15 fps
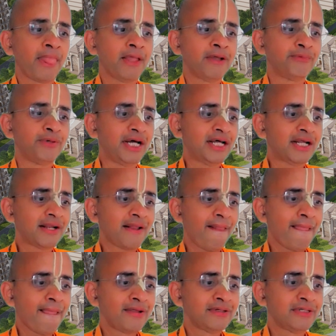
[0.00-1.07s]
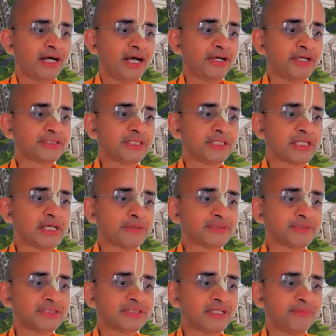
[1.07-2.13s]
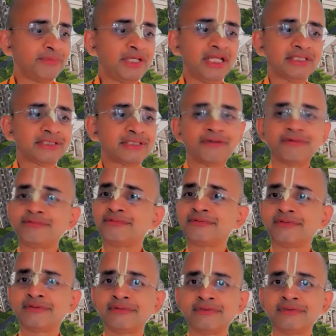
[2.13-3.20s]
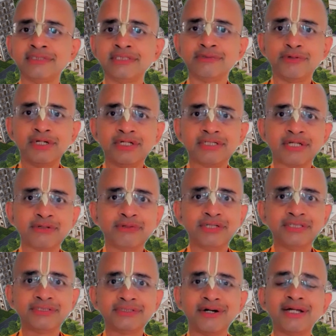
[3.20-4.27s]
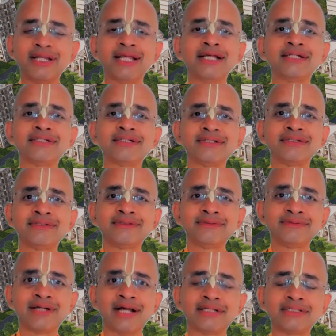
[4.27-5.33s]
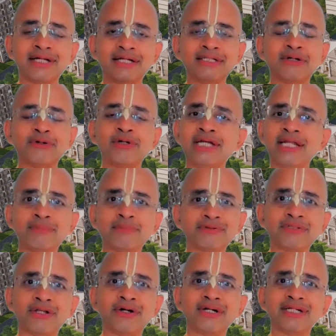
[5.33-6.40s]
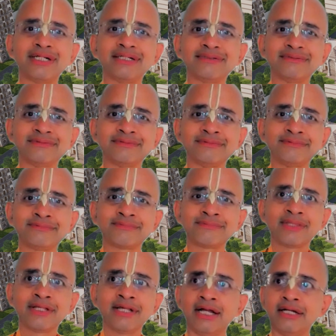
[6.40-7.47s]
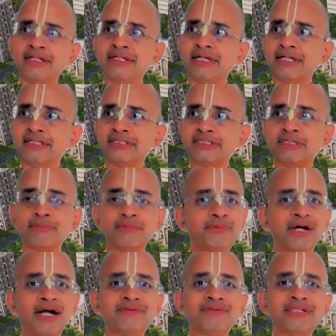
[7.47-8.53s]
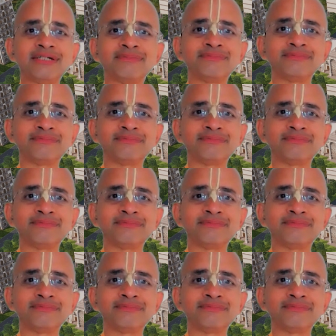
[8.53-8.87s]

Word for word: where hundreds and thousands and millions of devotees are going to congregate and chant the holy name of the Lord and hear the Srimad Bhagavatam.